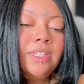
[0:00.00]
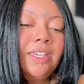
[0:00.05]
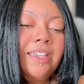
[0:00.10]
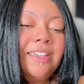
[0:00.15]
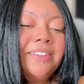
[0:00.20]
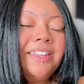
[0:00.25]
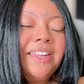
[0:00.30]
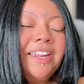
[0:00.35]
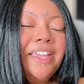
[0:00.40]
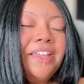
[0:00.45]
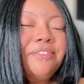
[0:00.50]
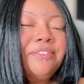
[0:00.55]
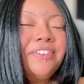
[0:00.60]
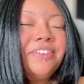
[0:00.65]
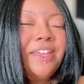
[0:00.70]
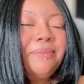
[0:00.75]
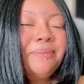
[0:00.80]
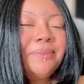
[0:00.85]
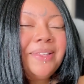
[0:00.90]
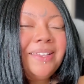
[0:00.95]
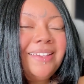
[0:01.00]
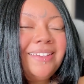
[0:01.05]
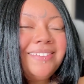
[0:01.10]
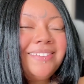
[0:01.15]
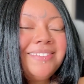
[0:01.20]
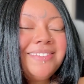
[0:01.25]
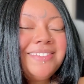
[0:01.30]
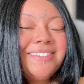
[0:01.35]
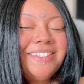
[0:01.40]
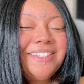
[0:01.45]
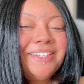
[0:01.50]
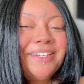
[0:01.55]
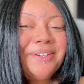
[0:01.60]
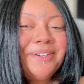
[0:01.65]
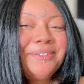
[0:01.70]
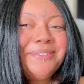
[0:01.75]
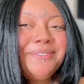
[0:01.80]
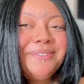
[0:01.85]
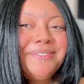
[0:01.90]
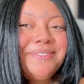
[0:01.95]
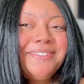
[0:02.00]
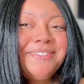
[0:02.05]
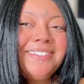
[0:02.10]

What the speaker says: then I have family, you know?